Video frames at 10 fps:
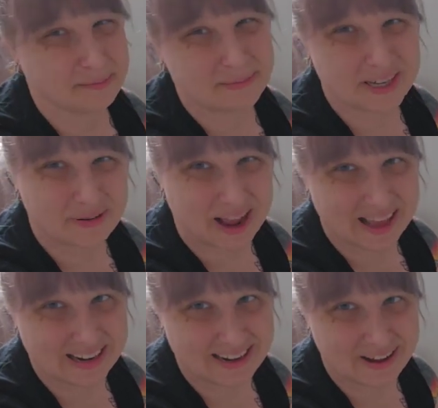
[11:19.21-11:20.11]
don't
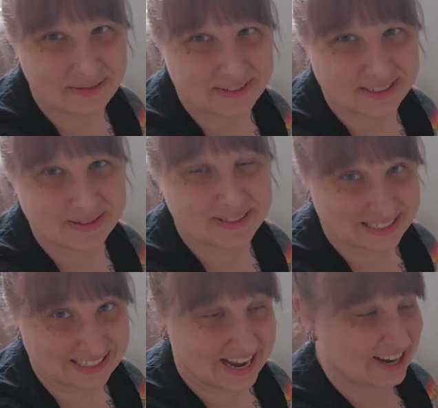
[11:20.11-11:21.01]
hate enough to
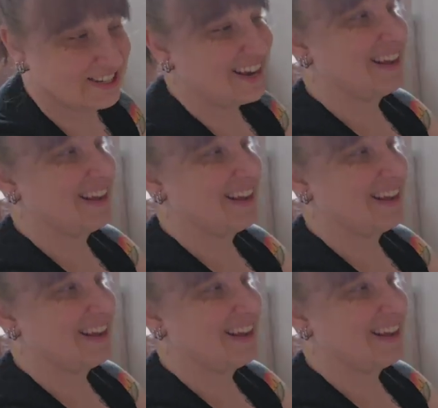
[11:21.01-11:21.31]
destash.